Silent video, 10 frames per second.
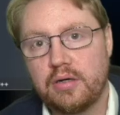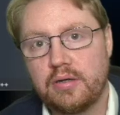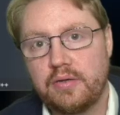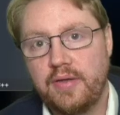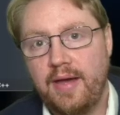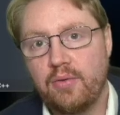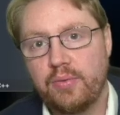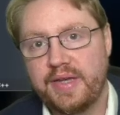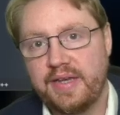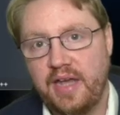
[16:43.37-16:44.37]
Now
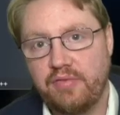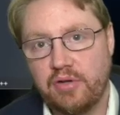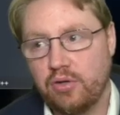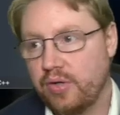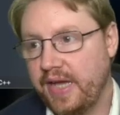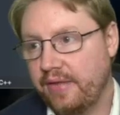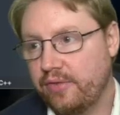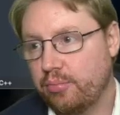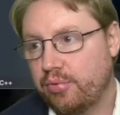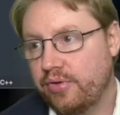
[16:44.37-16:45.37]
we can have a look at
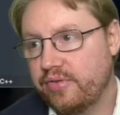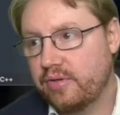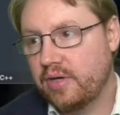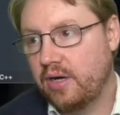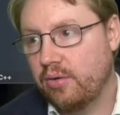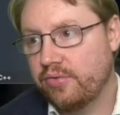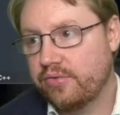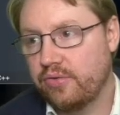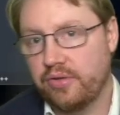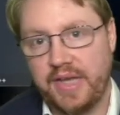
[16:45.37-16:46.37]
the
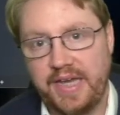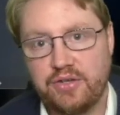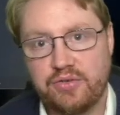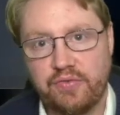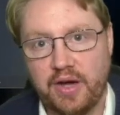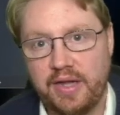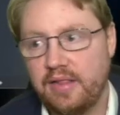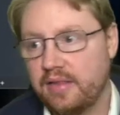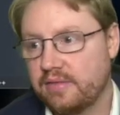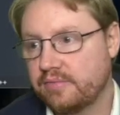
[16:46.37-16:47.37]
pointeroutz.h
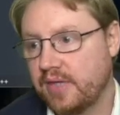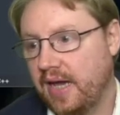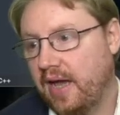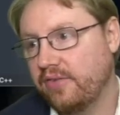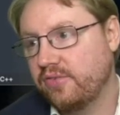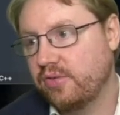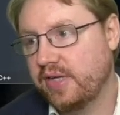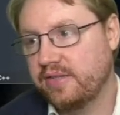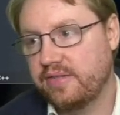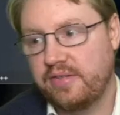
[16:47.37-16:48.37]
file. As you
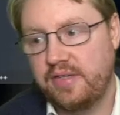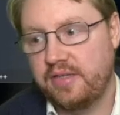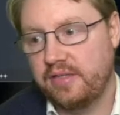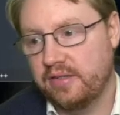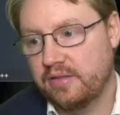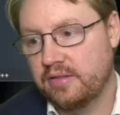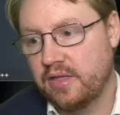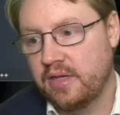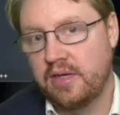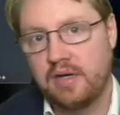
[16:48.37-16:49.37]
can see here,
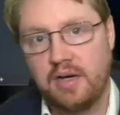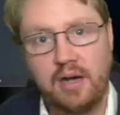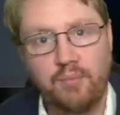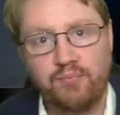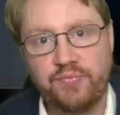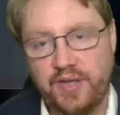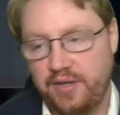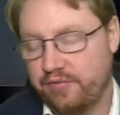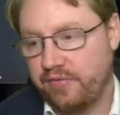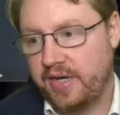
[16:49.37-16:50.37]
they
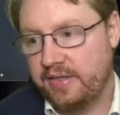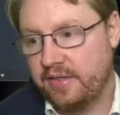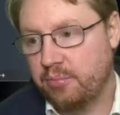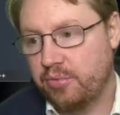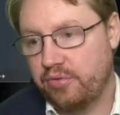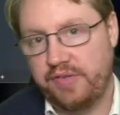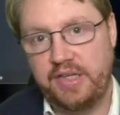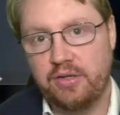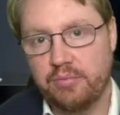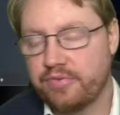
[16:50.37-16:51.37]
define a number of
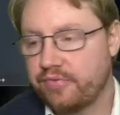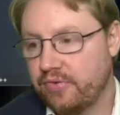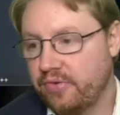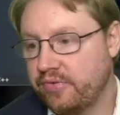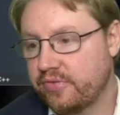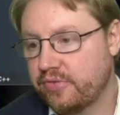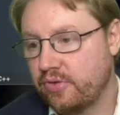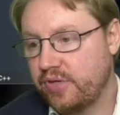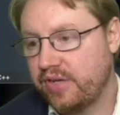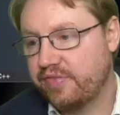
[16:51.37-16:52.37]
enums first. So
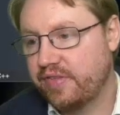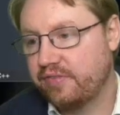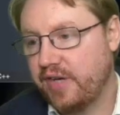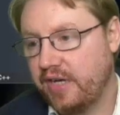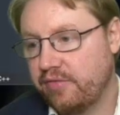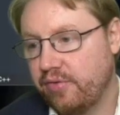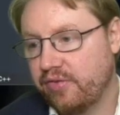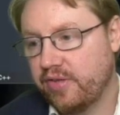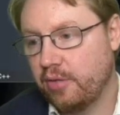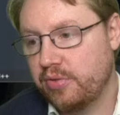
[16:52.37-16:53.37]
they've defined, for
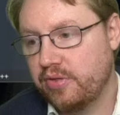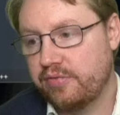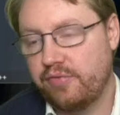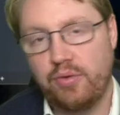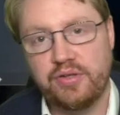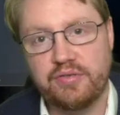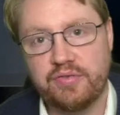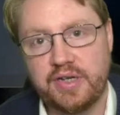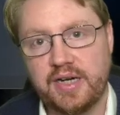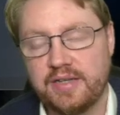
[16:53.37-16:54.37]
example, the 4
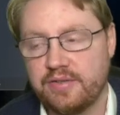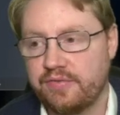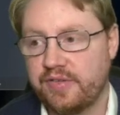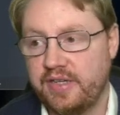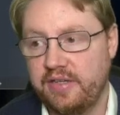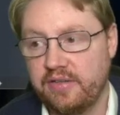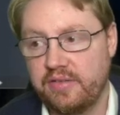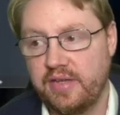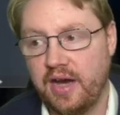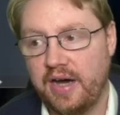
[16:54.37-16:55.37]
different kinds of key,
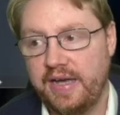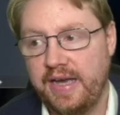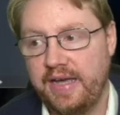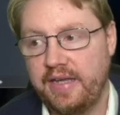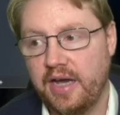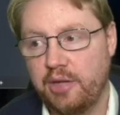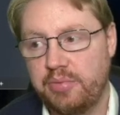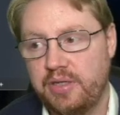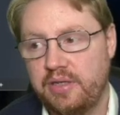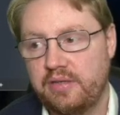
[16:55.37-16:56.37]
the IA,
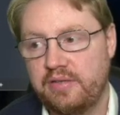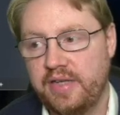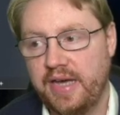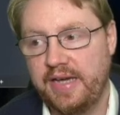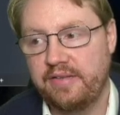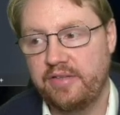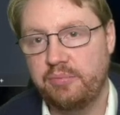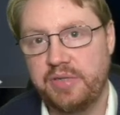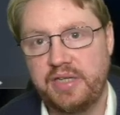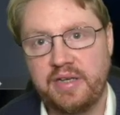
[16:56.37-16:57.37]
IB, DA,
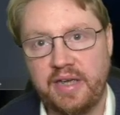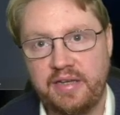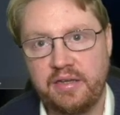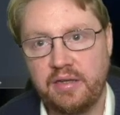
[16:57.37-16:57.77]
DB key.